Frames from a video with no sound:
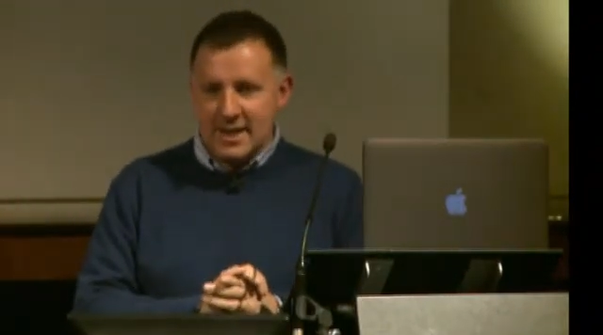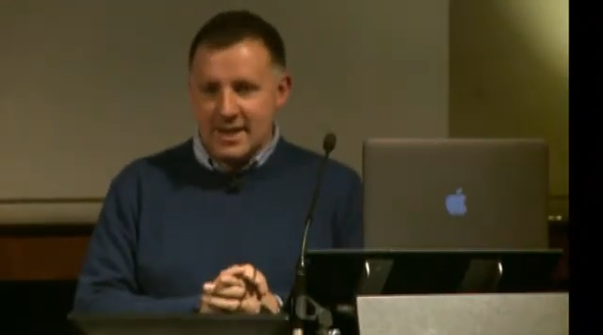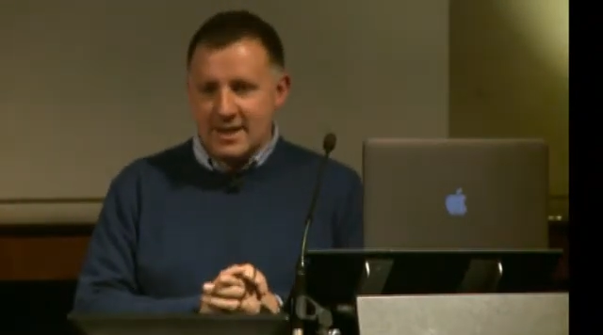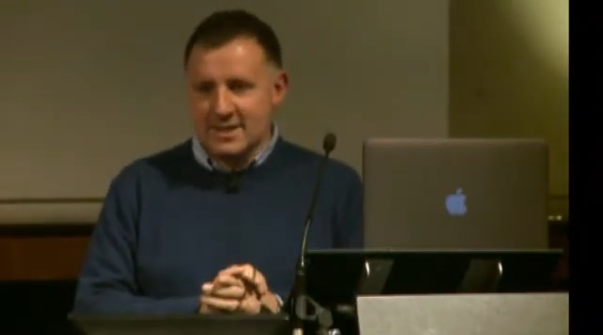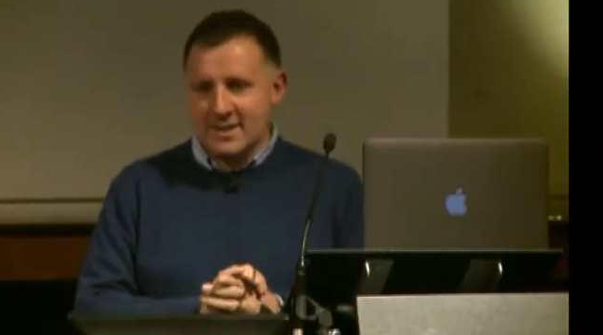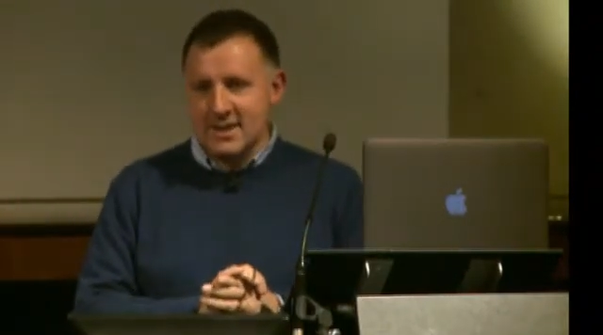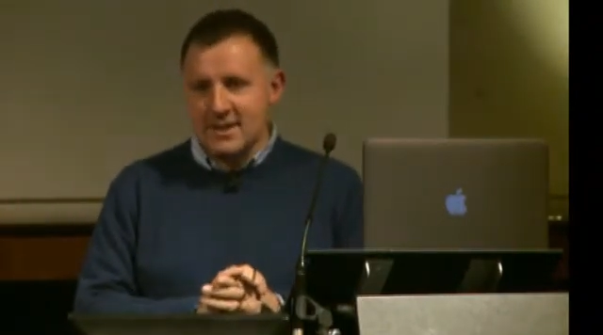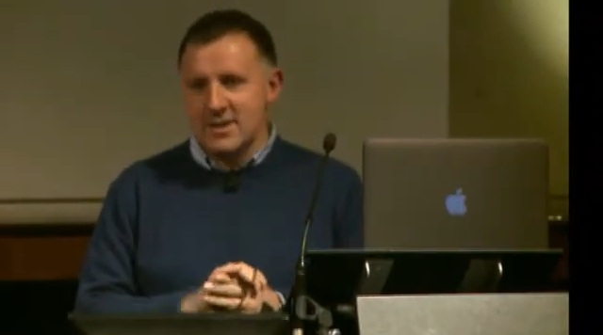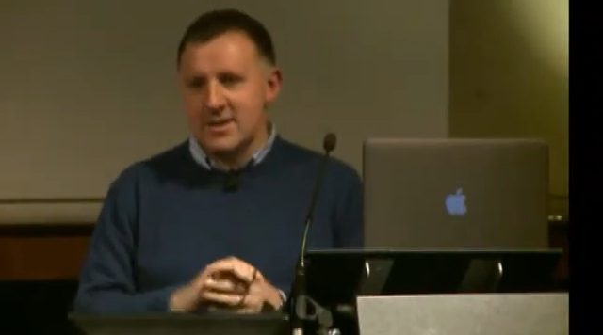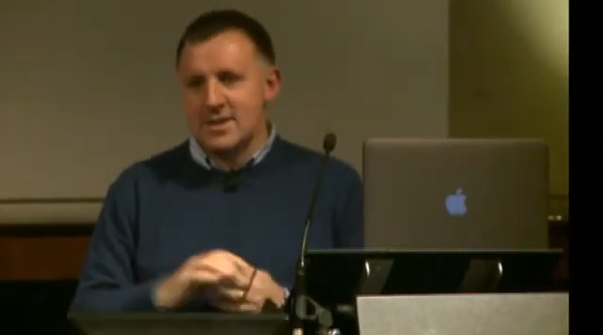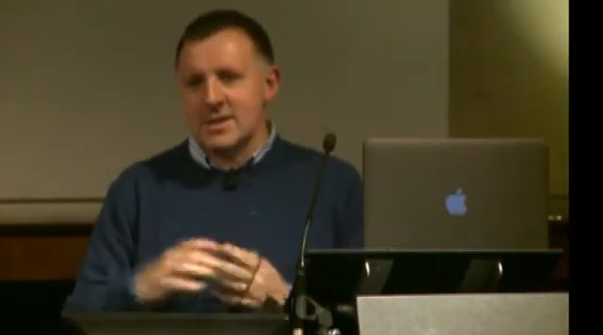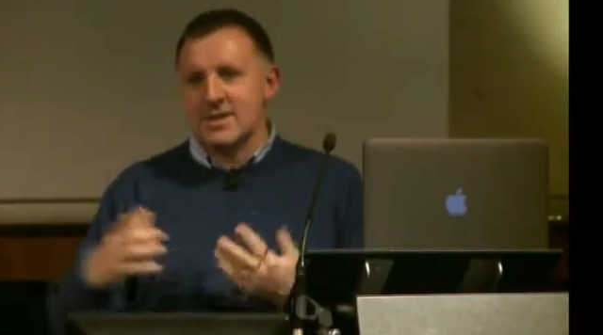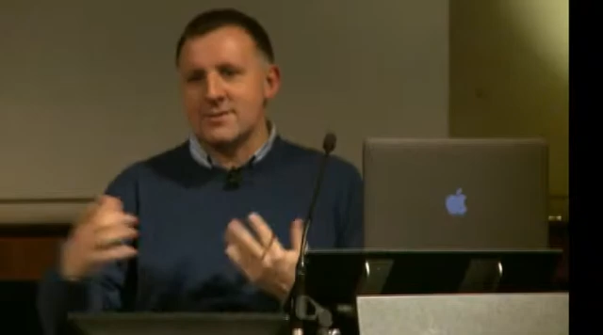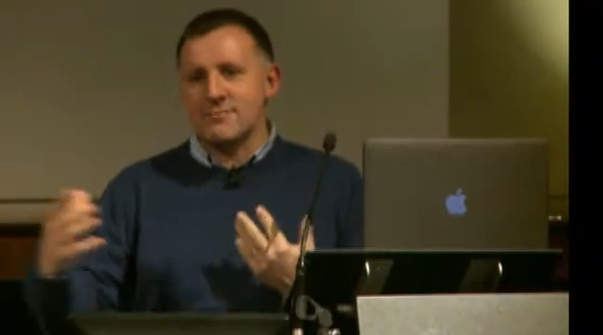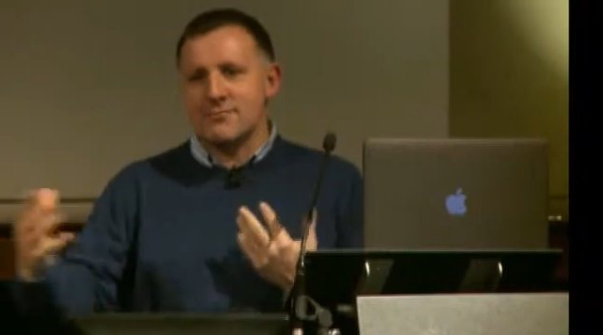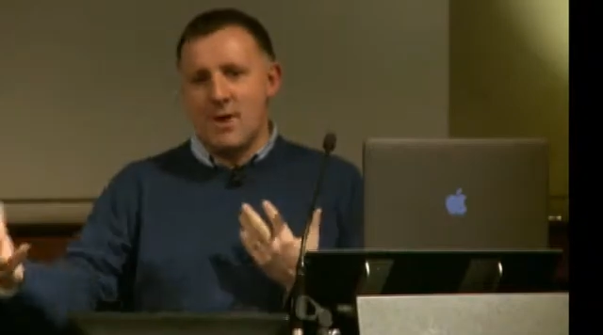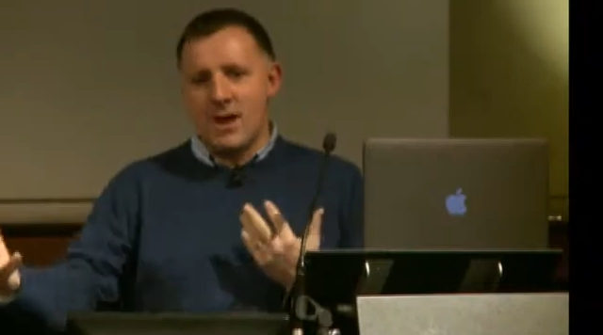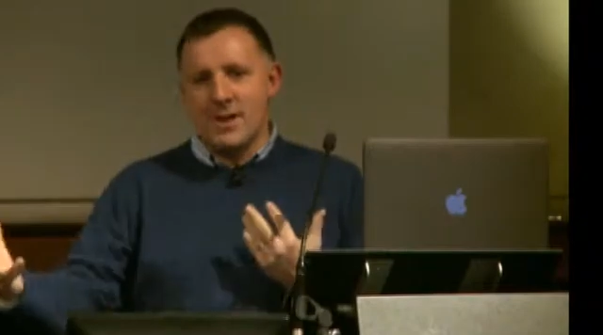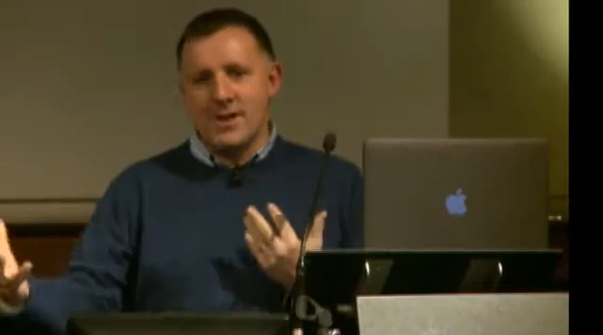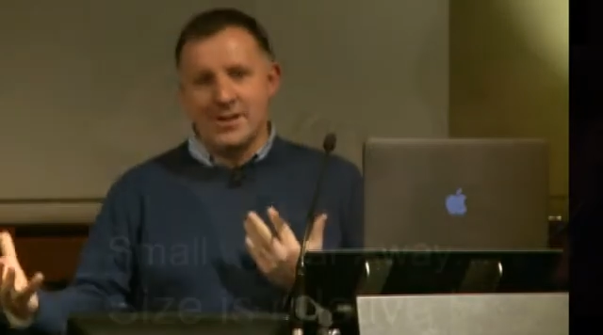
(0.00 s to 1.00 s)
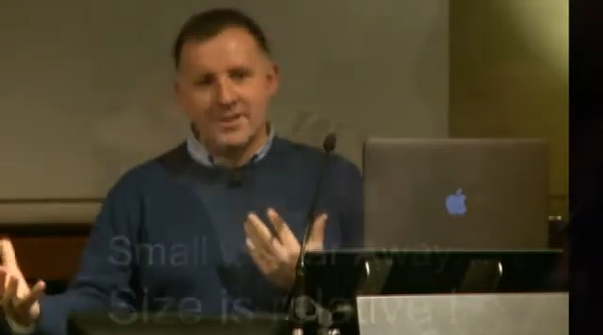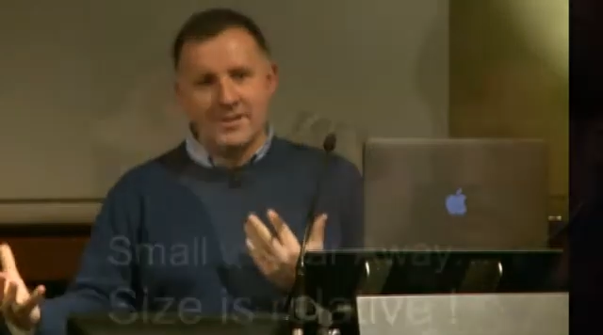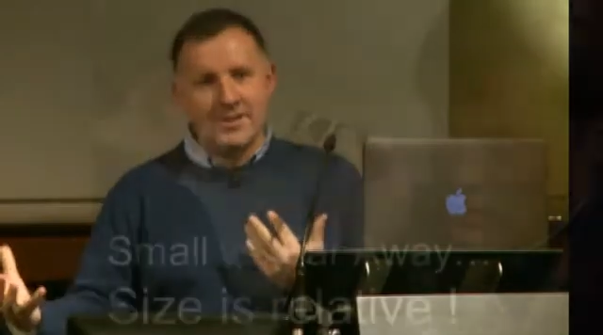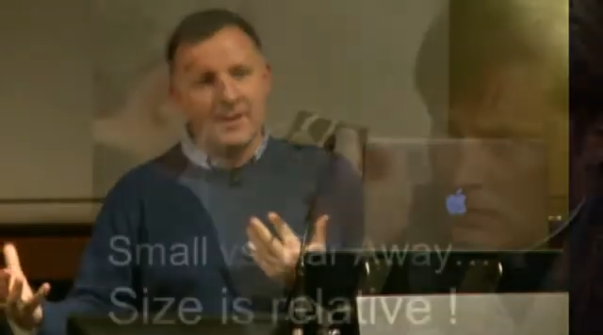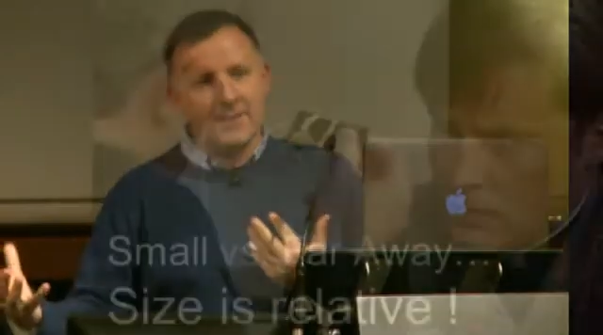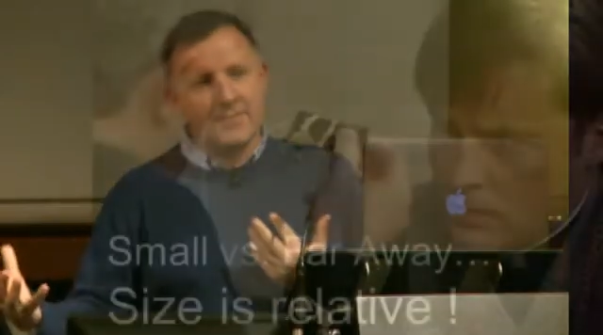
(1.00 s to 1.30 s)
is that this is relative,